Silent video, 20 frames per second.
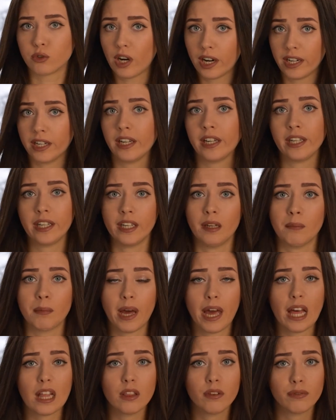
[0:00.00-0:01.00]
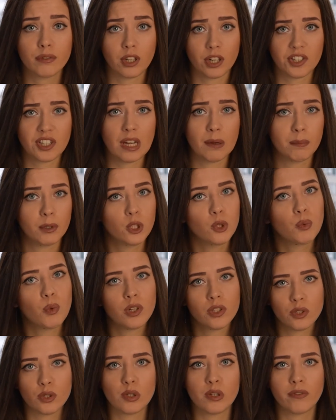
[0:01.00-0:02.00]
writing an email. For example, you
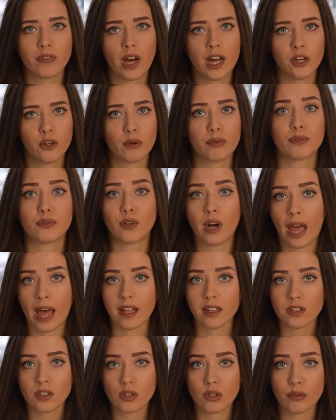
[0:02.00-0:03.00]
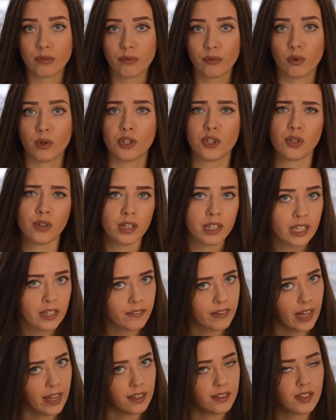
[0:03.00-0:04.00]
want to invite your friends for a certain
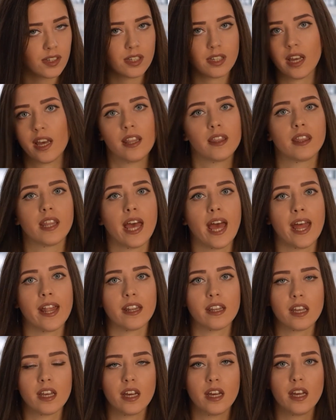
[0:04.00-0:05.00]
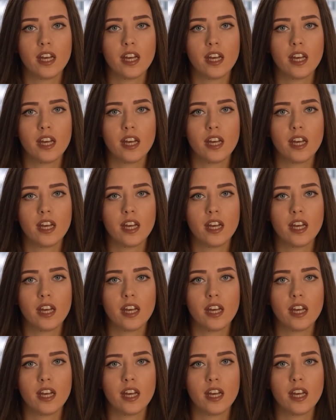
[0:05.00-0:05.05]
event, and then